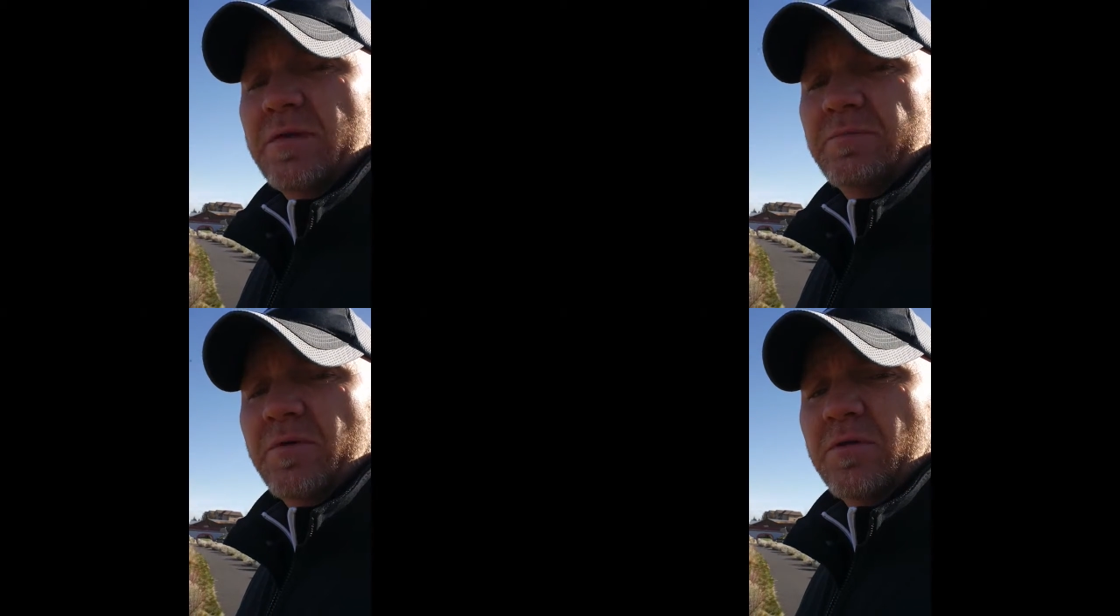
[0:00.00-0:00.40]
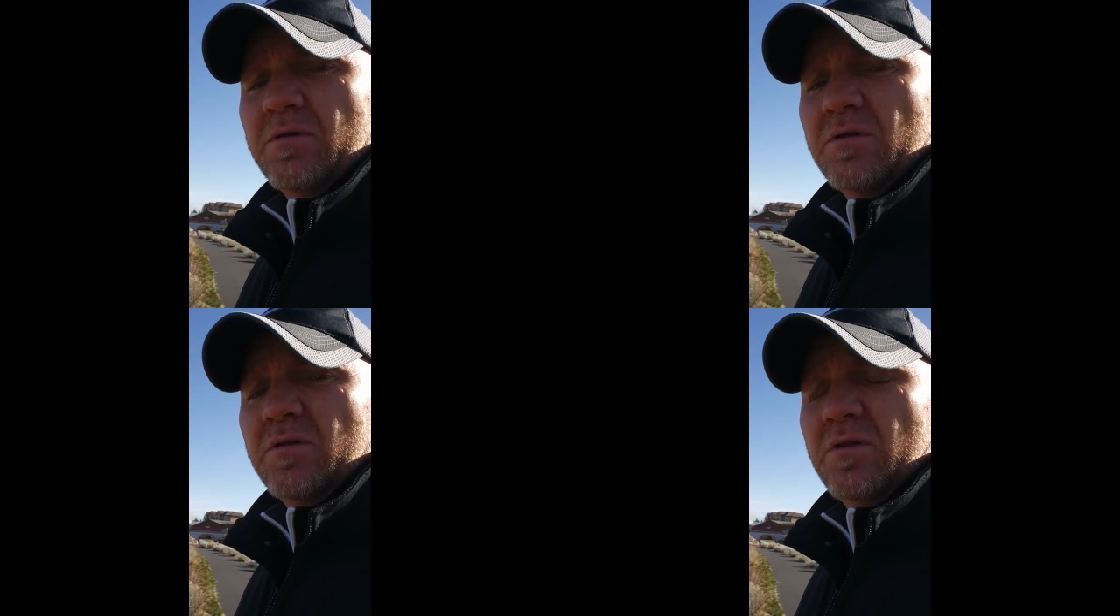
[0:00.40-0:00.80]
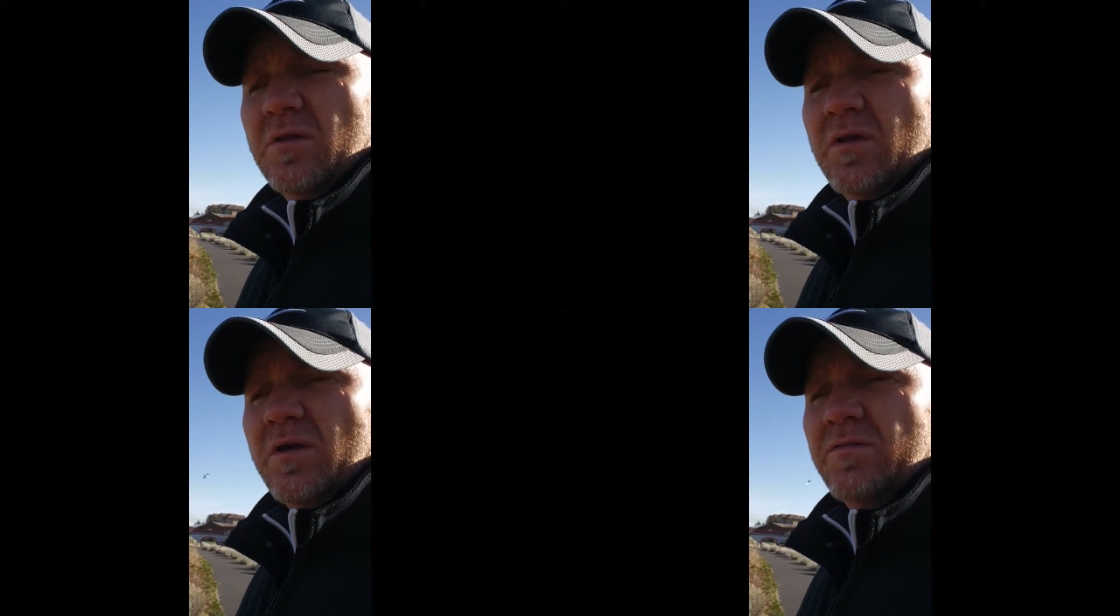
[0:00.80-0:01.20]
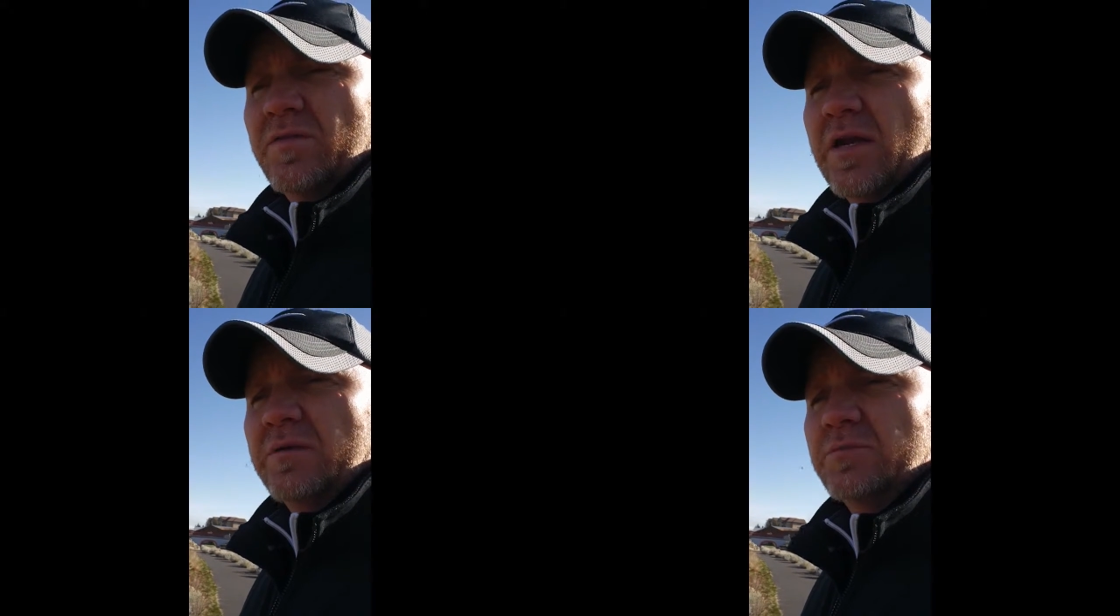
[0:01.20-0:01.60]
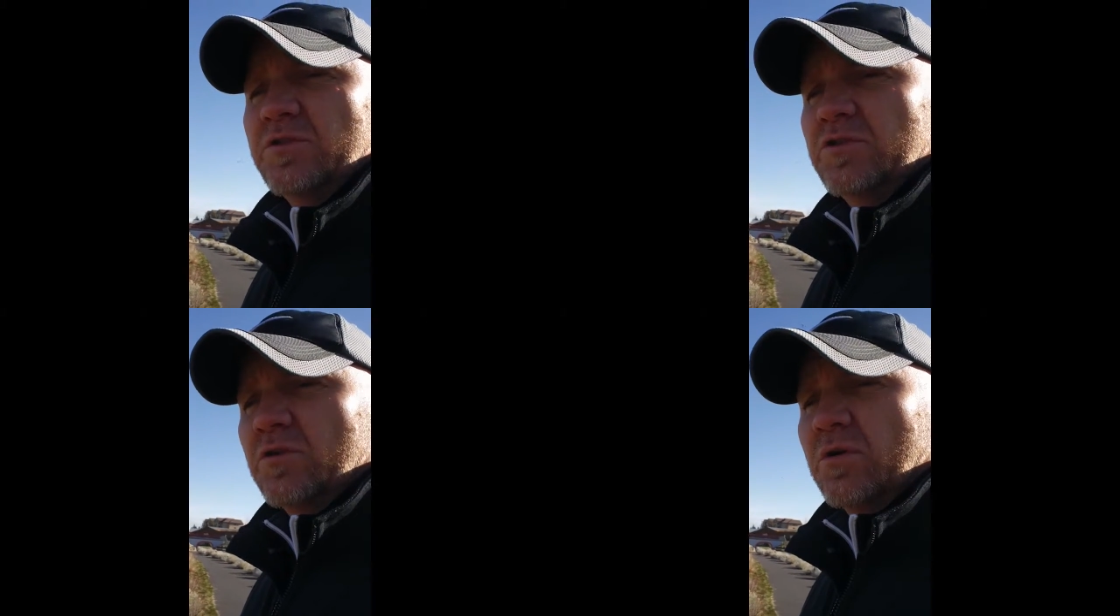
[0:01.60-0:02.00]
people that I'm
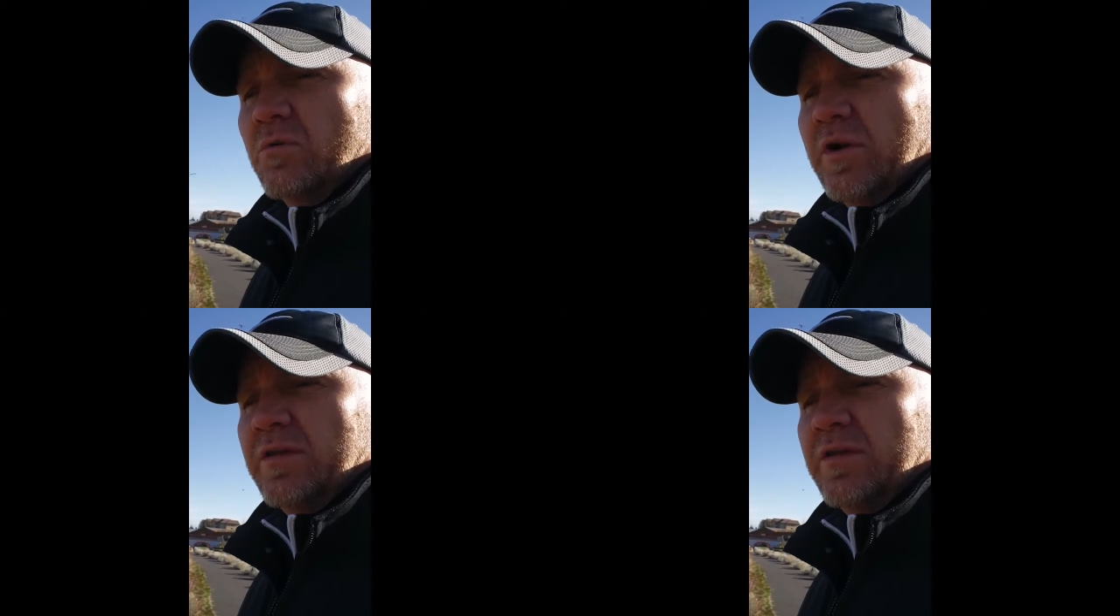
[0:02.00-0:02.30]
sure were